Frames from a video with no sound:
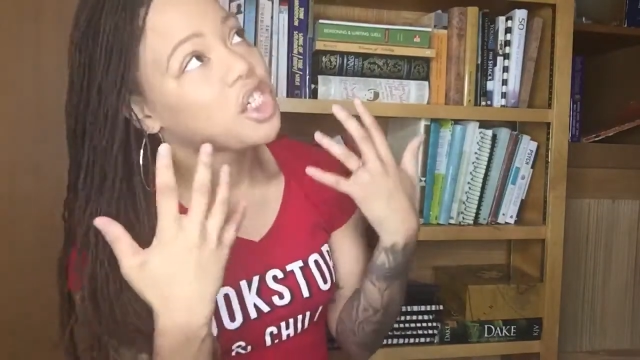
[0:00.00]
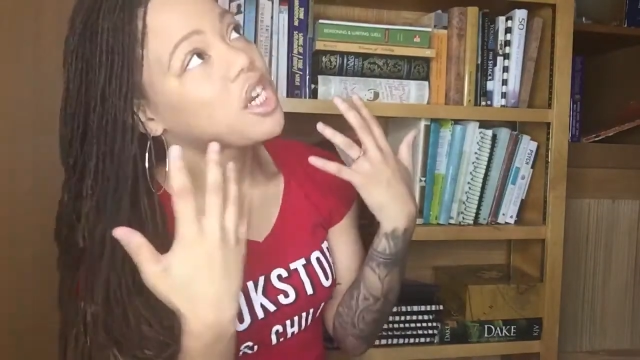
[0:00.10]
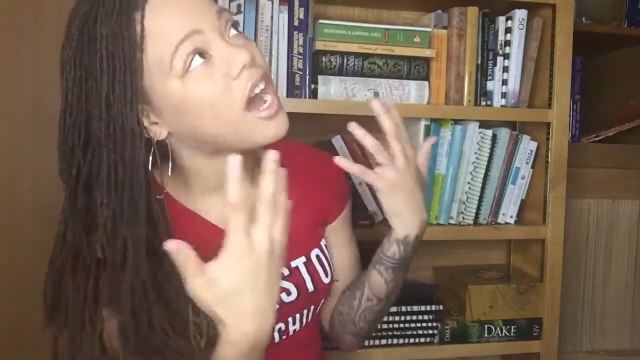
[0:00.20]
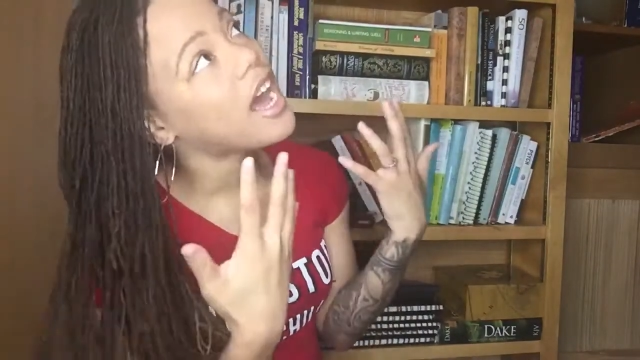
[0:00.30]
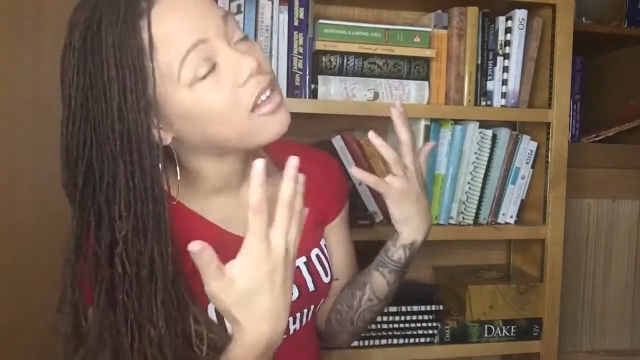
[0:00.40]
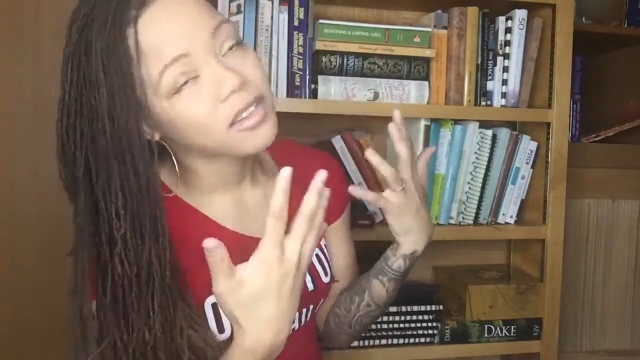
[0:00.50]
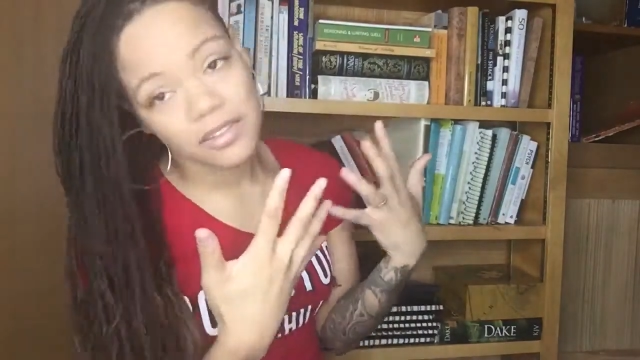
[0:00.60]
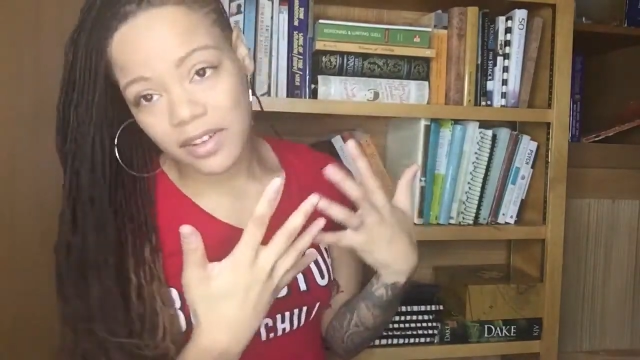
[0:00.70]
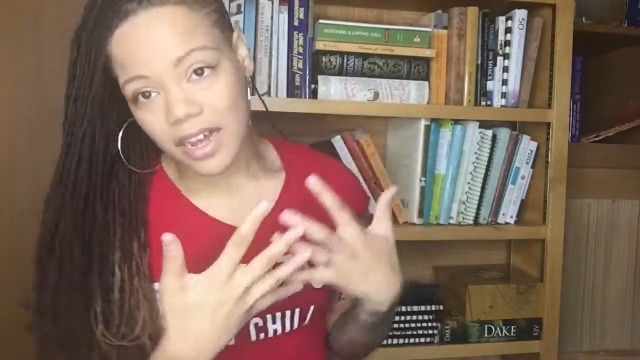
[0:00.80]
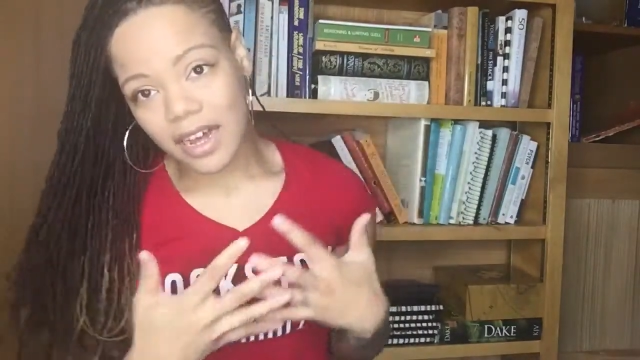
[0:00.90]
child
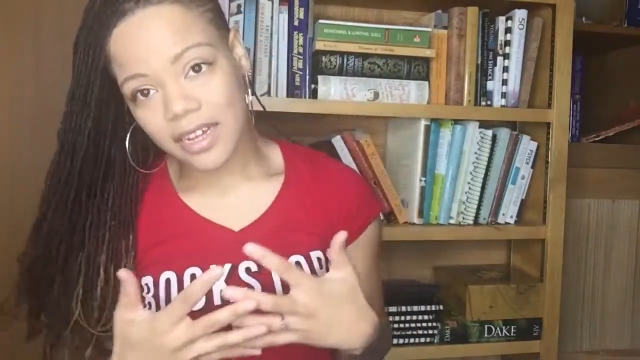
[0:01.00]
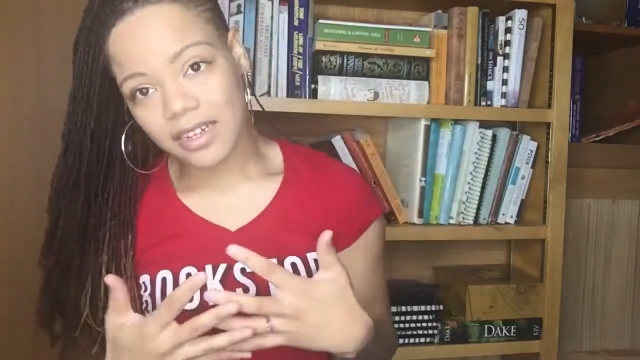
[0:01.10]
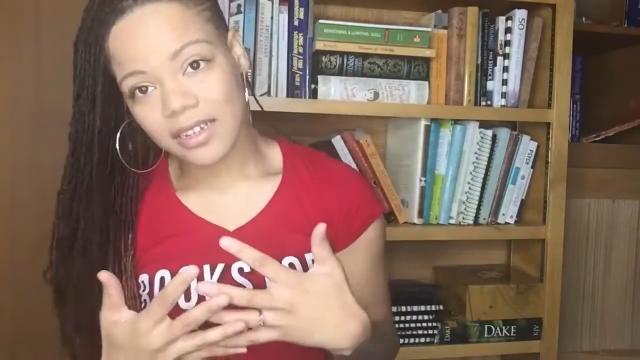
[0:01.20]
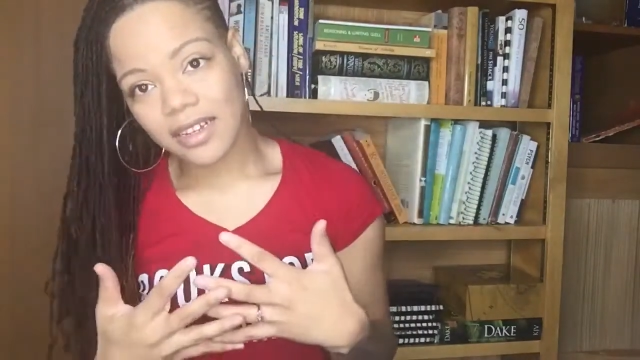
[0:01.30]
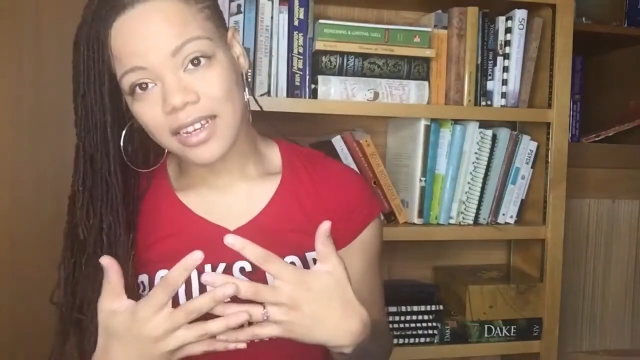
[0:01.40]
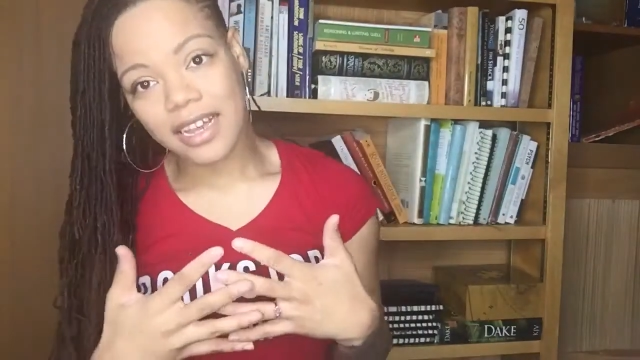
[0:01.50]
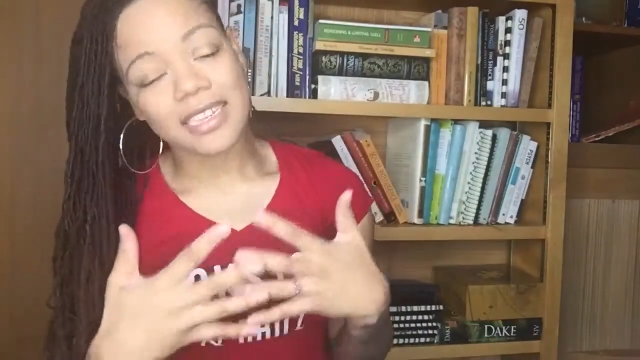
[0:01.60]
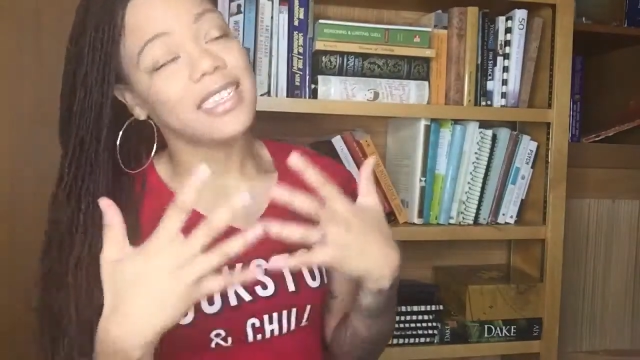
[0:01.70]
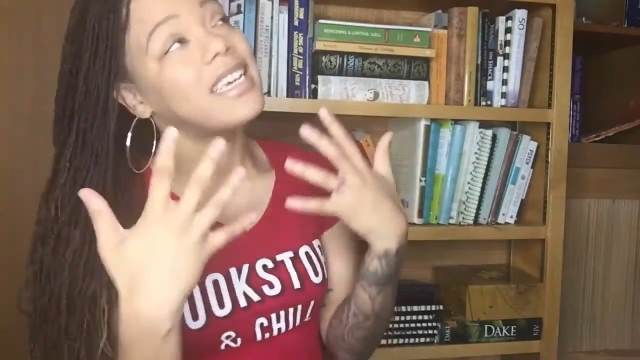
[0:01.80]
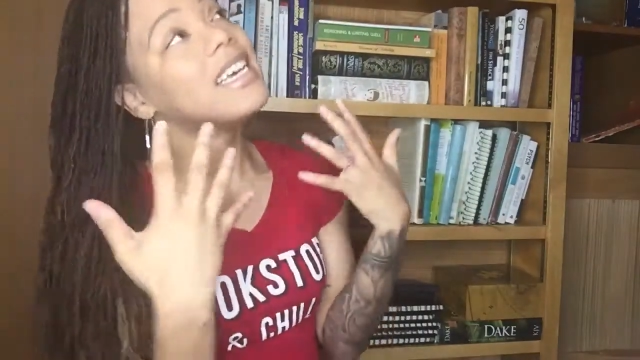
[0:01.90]
of God and
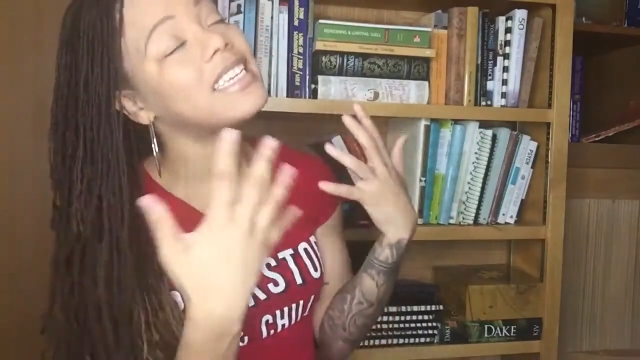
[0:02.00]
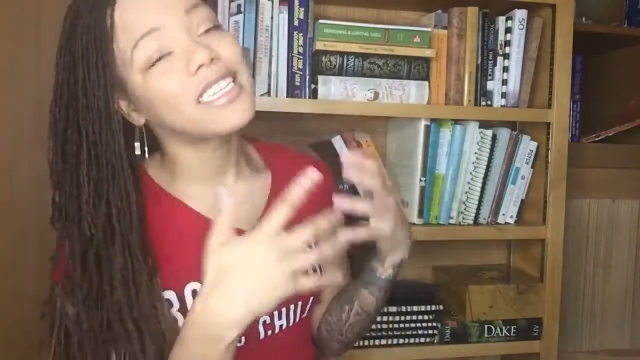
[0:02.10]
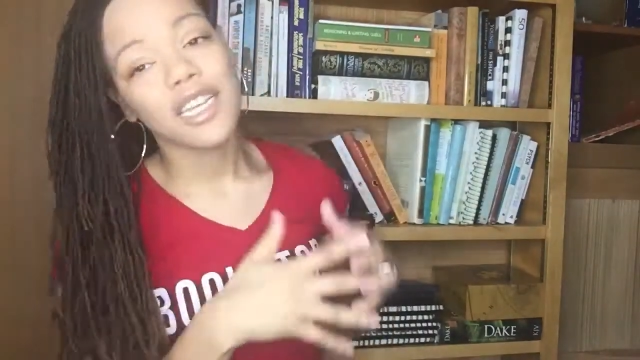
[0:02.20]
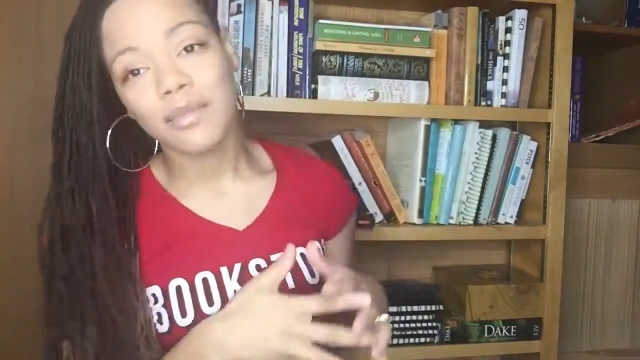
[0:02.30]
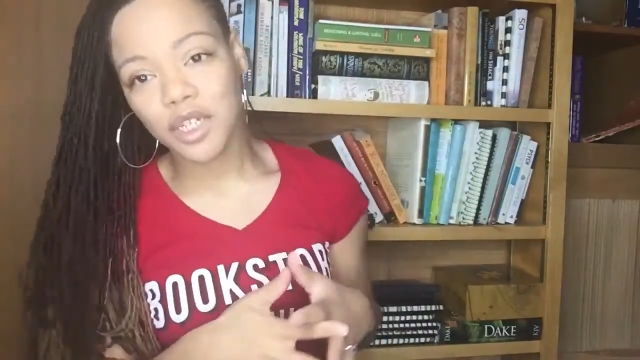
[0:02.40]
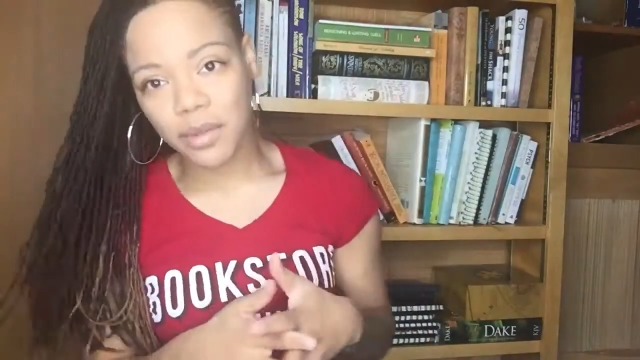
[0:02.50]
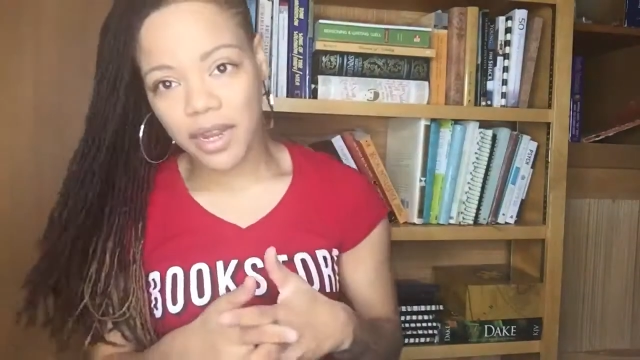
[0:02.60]
as his image